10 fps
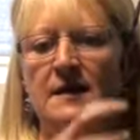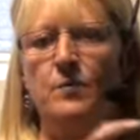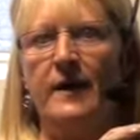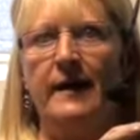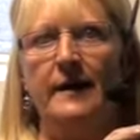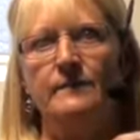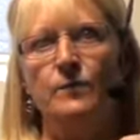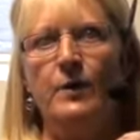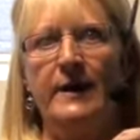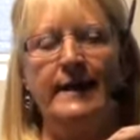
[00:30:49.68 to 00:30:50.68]
where
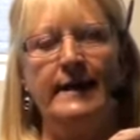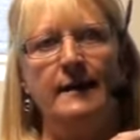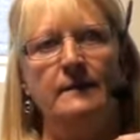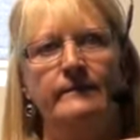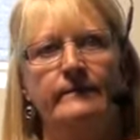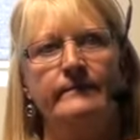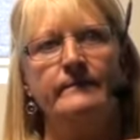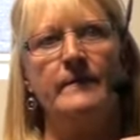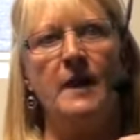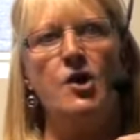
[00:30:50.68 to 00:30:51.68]
we can
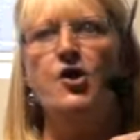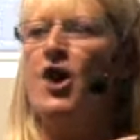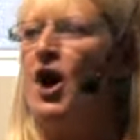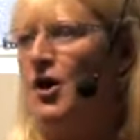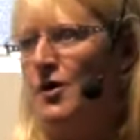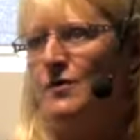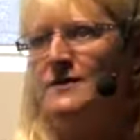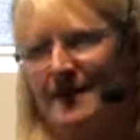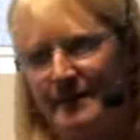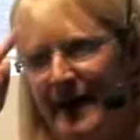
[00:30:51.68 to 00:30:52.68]
know
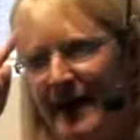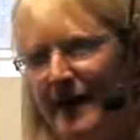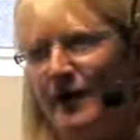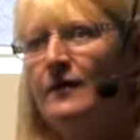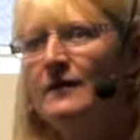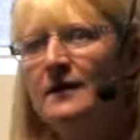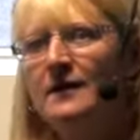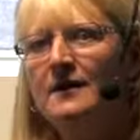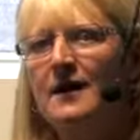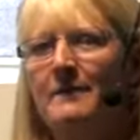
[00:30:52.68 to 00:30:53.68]
somehow
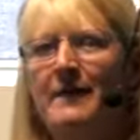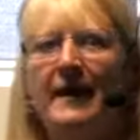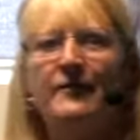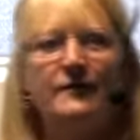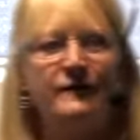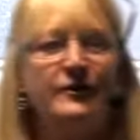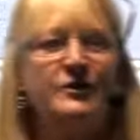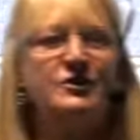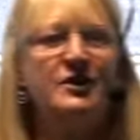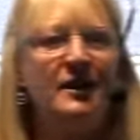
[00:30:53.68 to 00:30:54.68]
about the
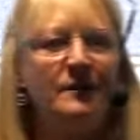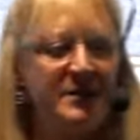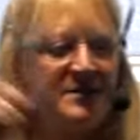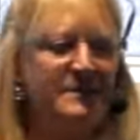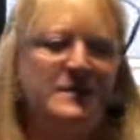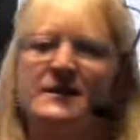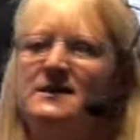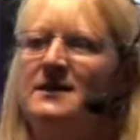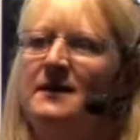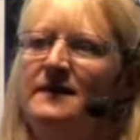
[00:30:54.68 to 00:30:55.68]
future, which some of these
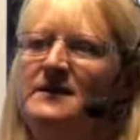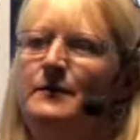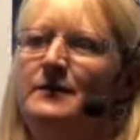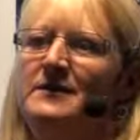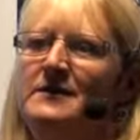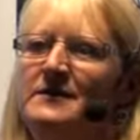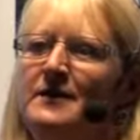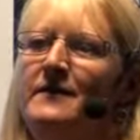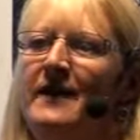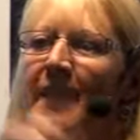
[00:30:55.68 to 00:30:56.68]
near-death experiences
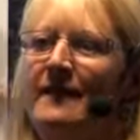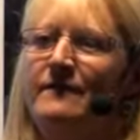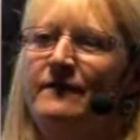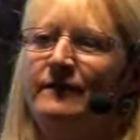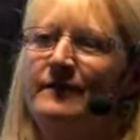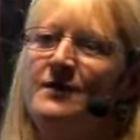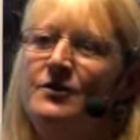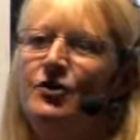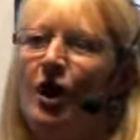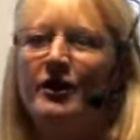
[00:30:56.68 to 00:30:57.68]
know, they have
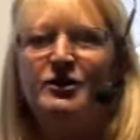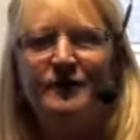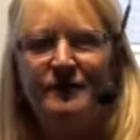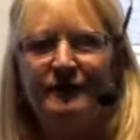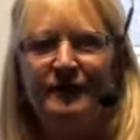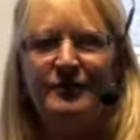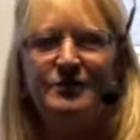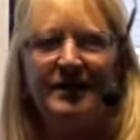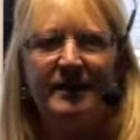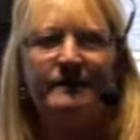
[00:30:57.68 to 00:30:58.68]
knowledge of the
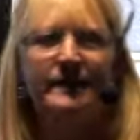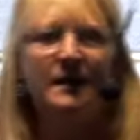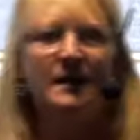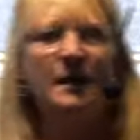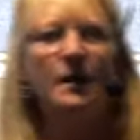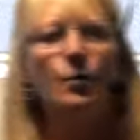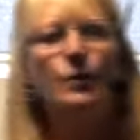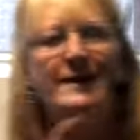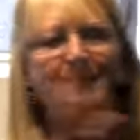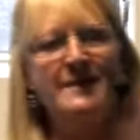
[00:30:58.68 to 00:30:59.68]
future.
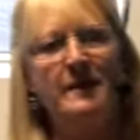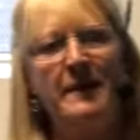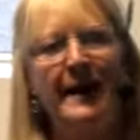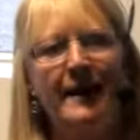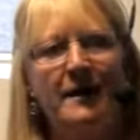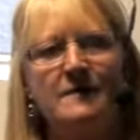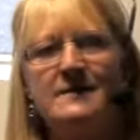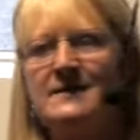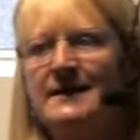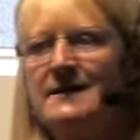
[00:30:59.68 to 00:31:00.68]
We somehow
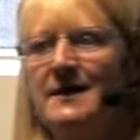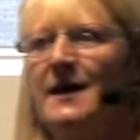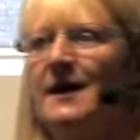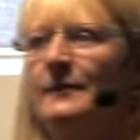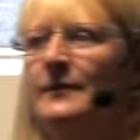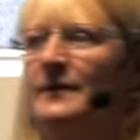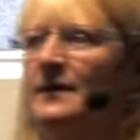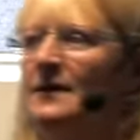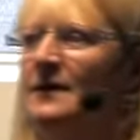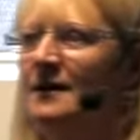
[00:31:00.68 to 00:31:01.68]
set up
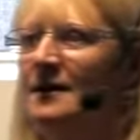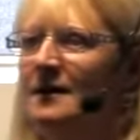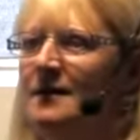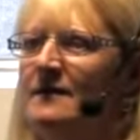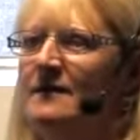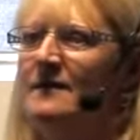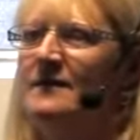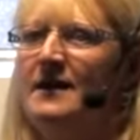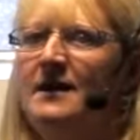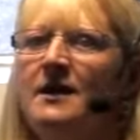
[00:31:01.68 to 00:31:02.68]

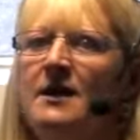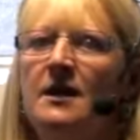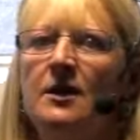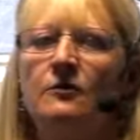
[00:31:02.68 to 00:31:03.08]
the